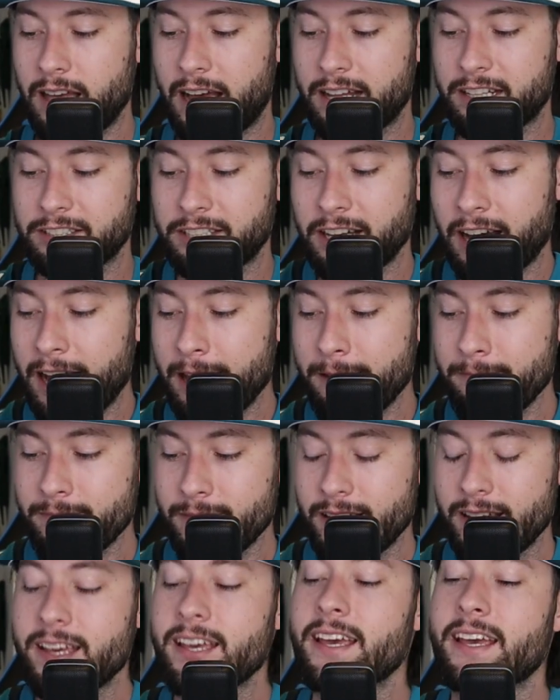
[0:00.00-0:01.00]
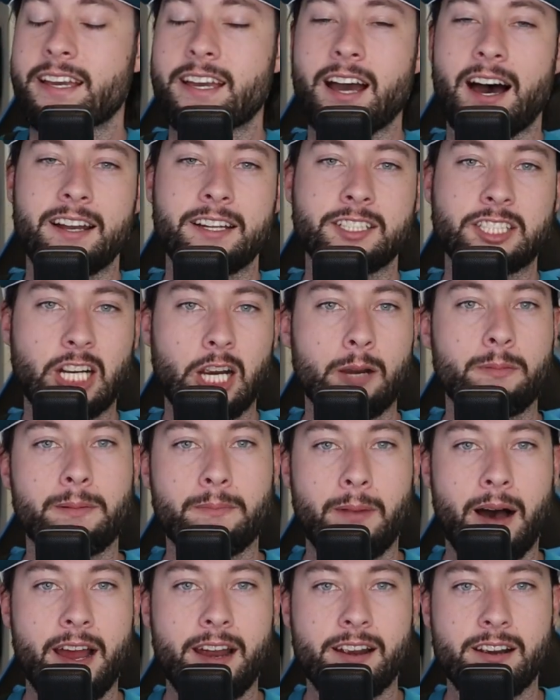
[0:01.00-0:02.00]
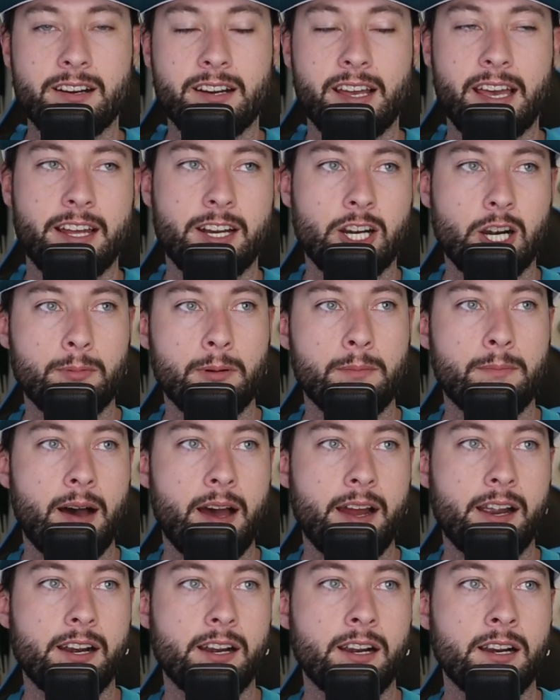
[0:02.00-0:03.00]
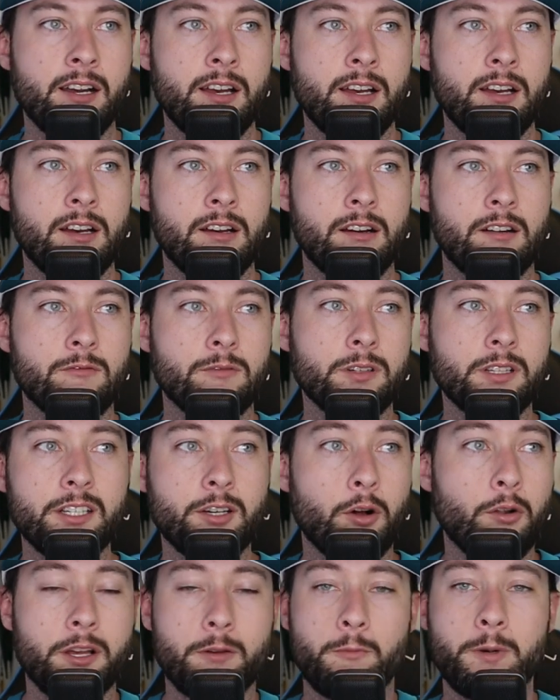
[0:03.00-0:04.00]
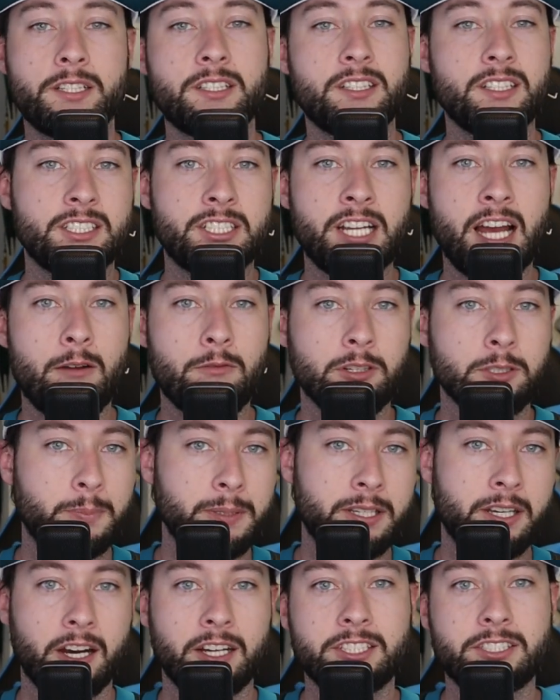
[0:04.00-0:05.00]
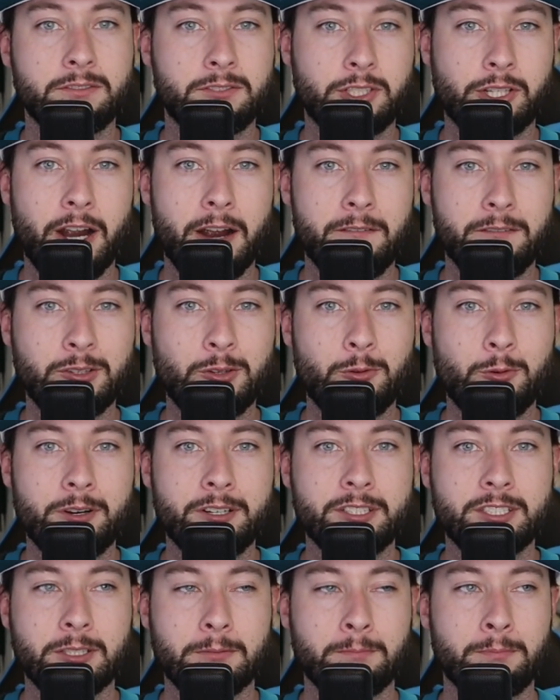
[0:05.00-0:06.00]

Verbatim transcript: at the time, it got us Urban Meyer, and Urban Meyer really only went to the Jaguars because of Trevor Lawrence.